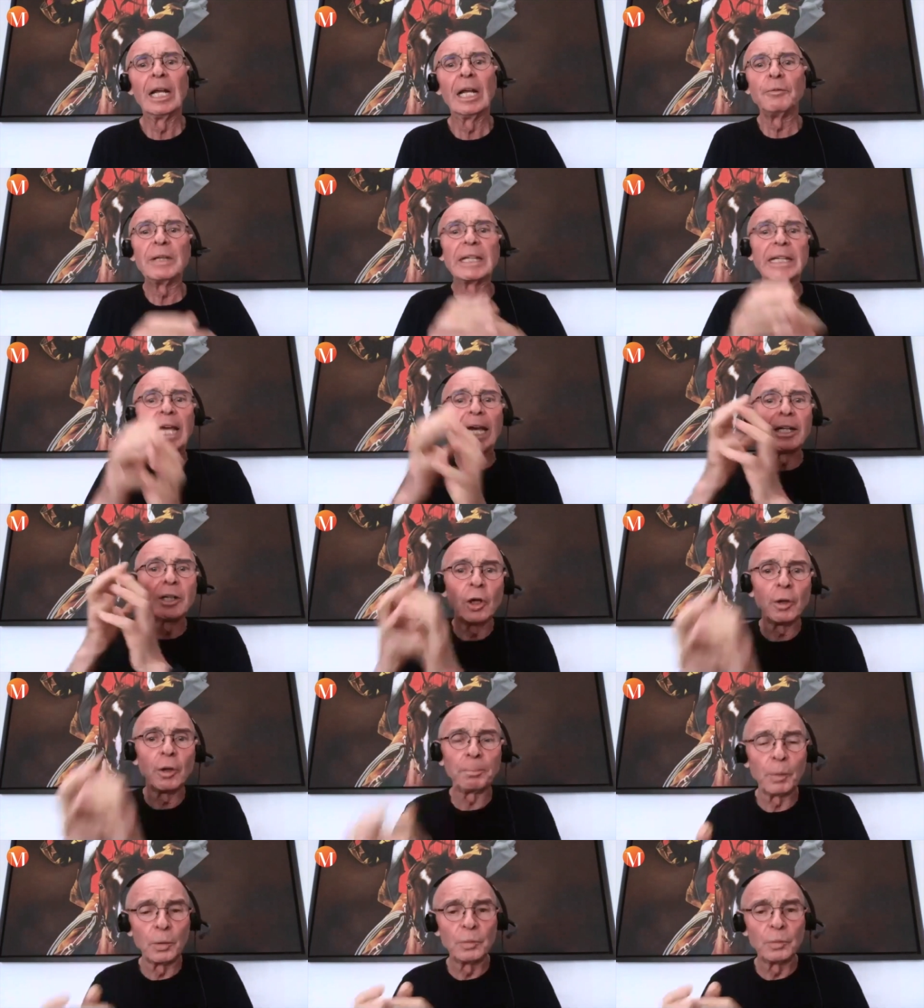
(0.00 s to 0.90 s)
we
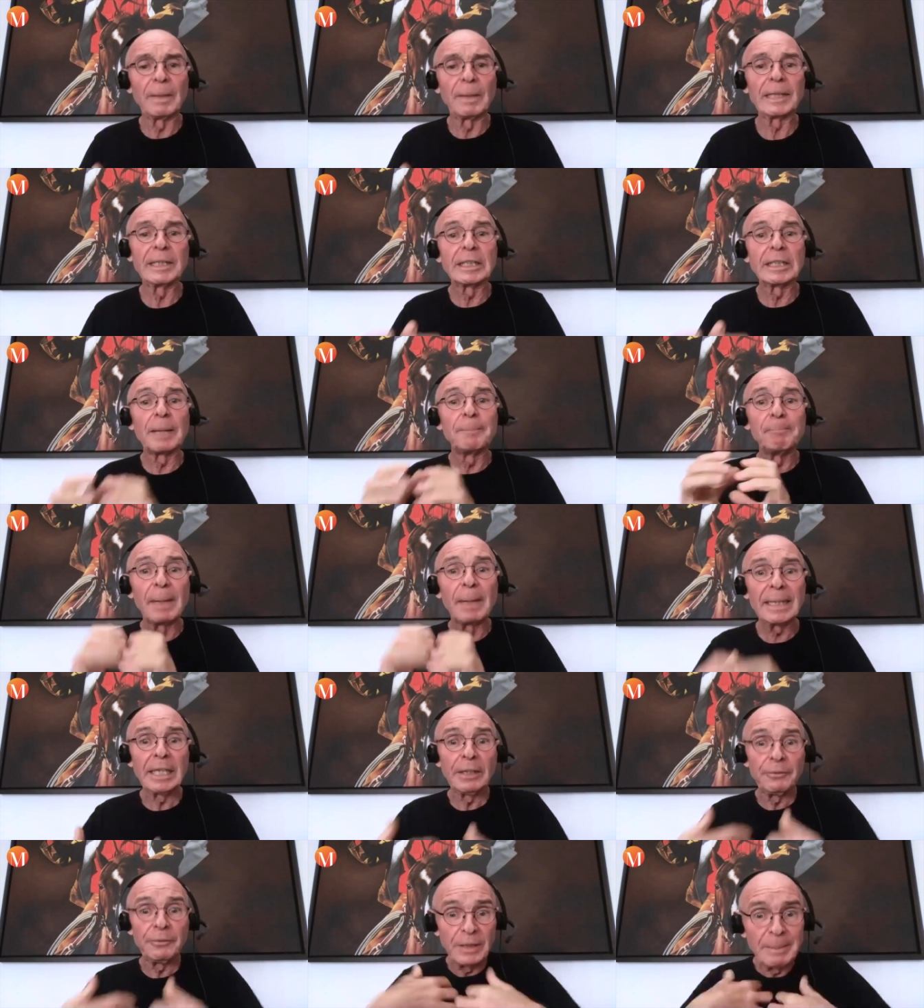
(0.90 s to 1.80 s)
cannot put money, the
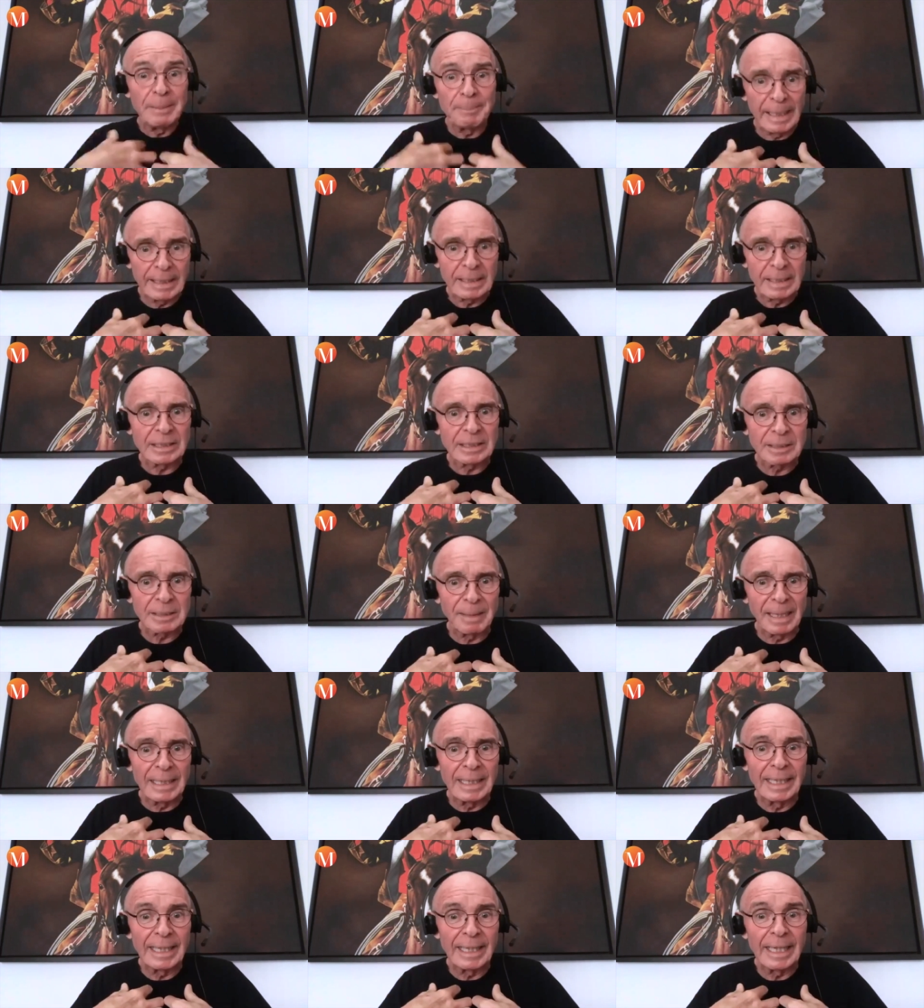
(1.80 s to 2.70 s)
money we make as
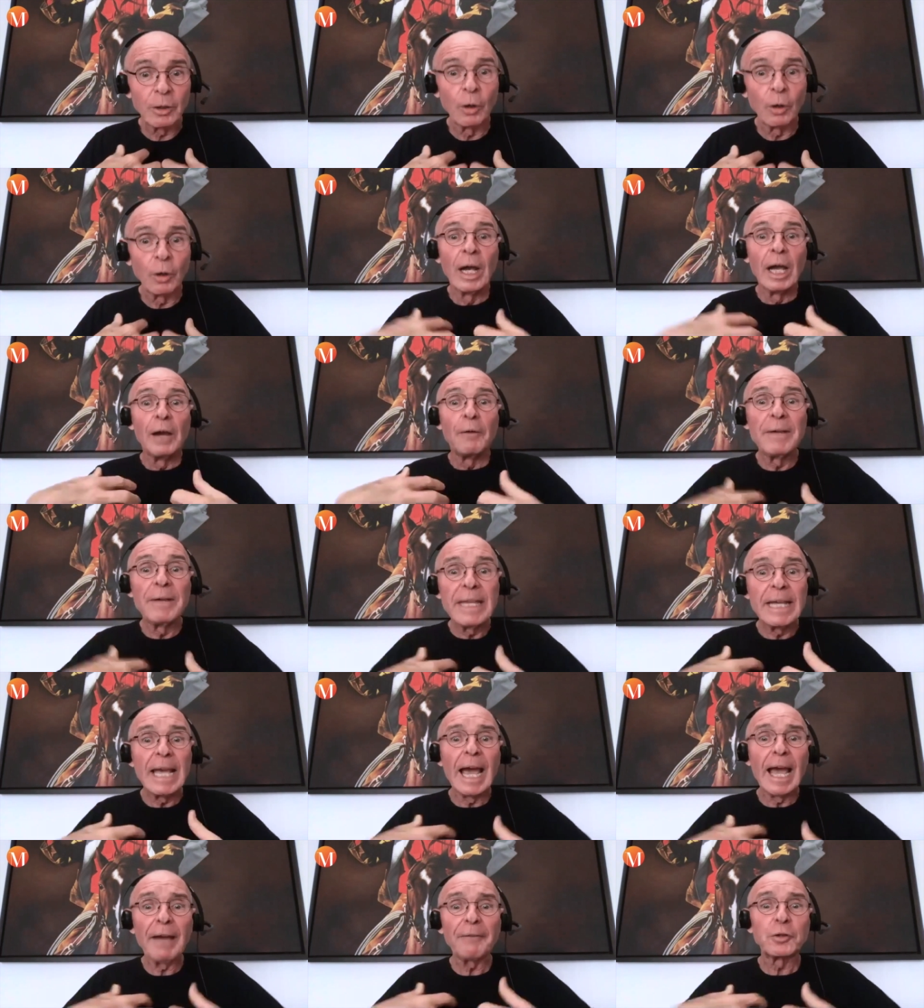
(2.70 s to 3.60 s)
Smiling Gecko, we
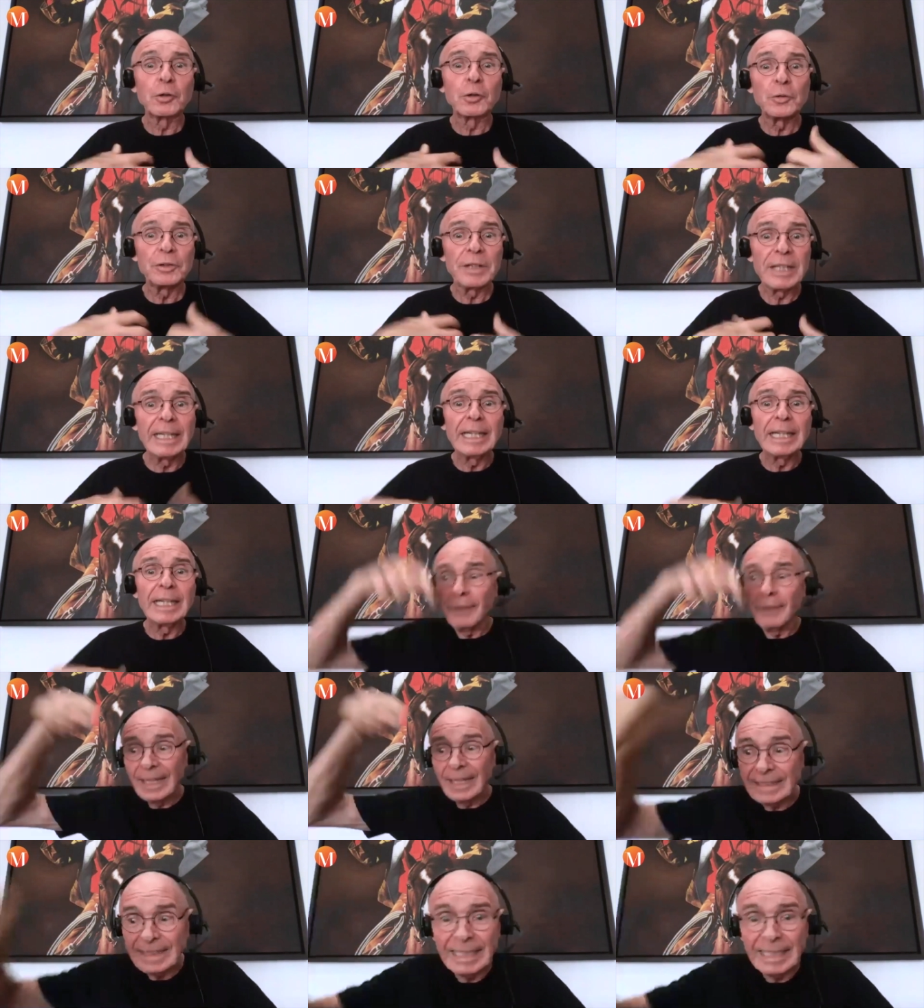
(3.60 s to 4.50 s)
have to
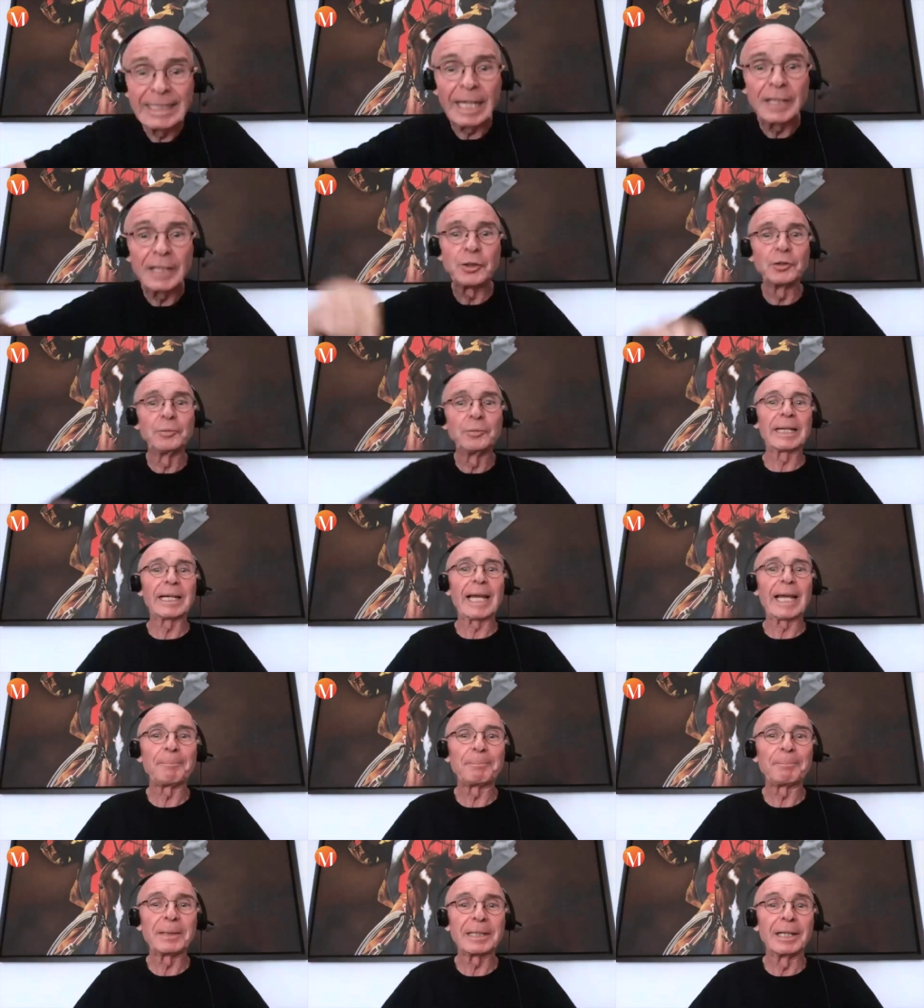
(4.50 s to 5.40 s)
reinvest in that human
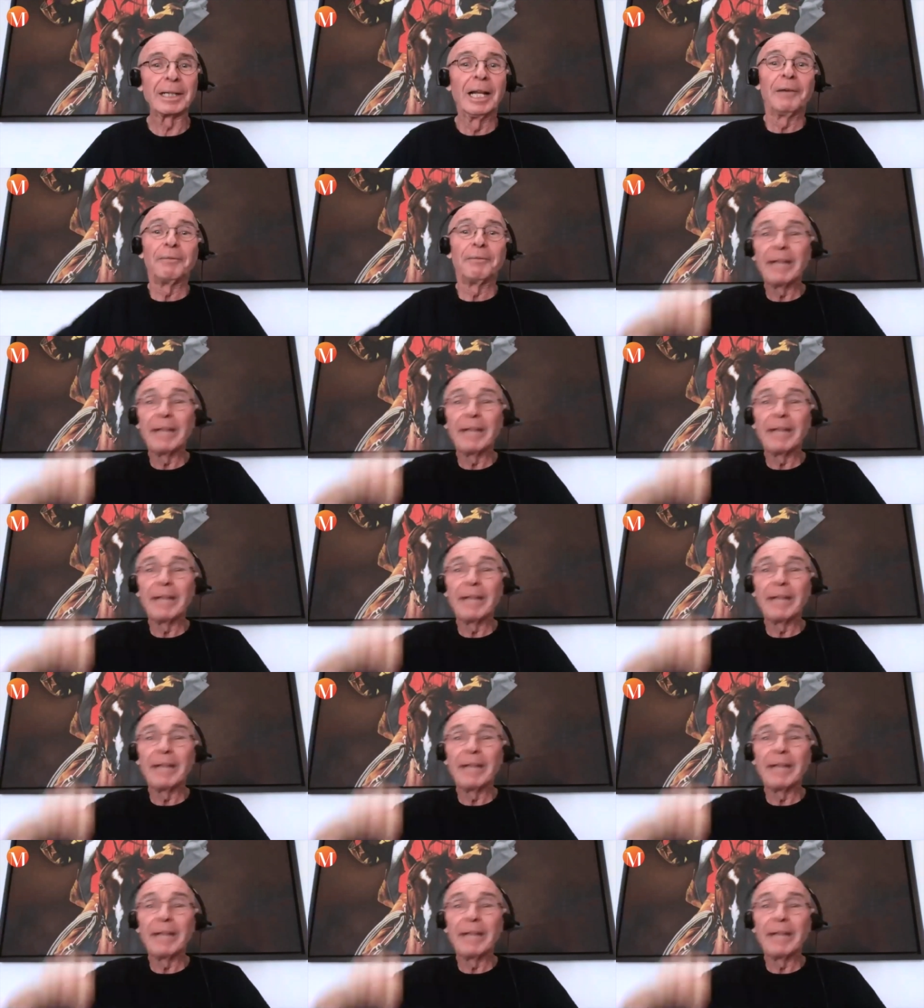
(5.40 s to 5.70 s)
capital.